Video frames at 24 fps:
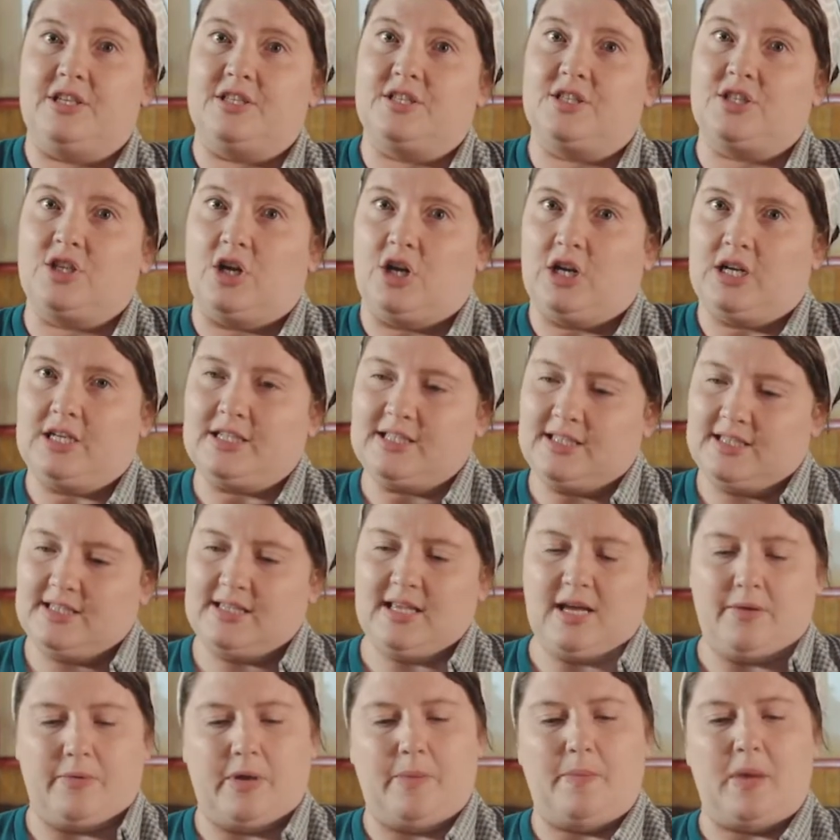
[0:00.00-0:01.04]
sauce
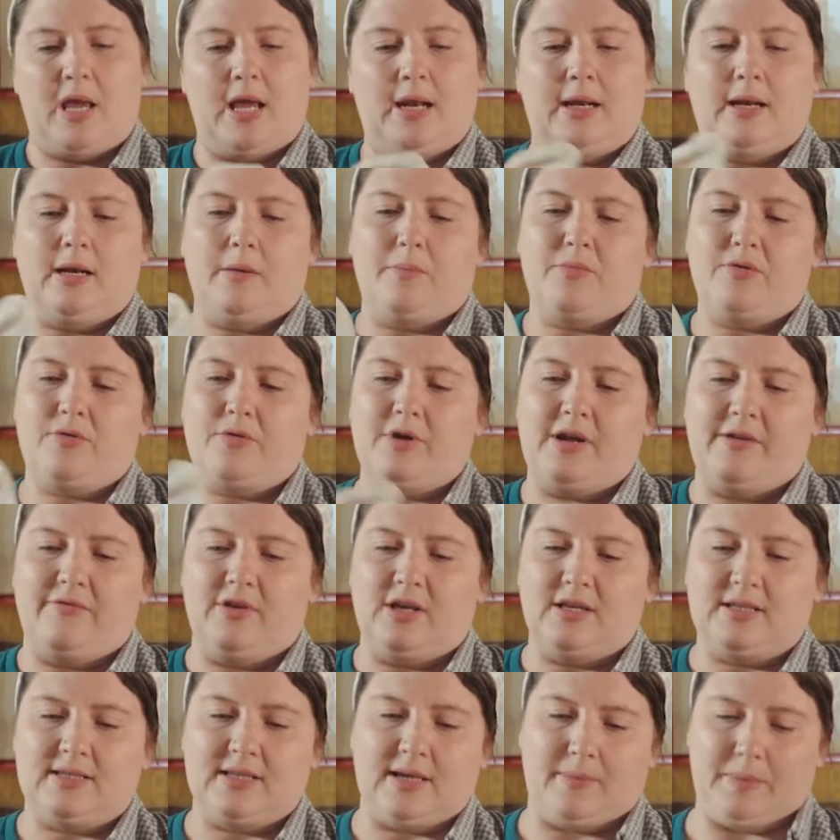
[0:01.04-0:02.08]
that we made in a
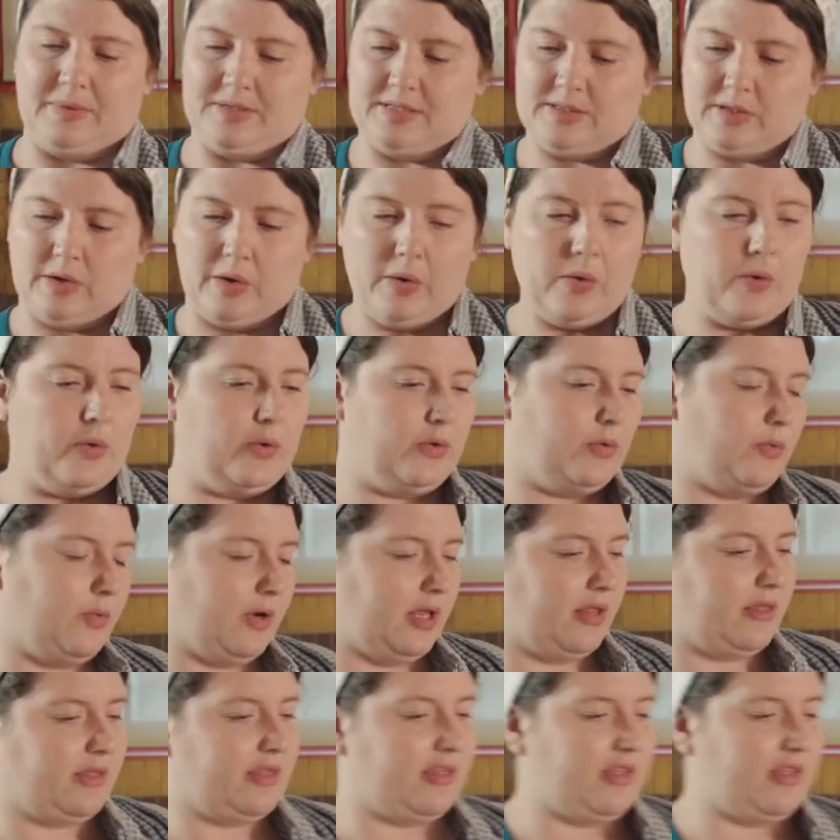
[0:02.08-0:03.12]
previous episode with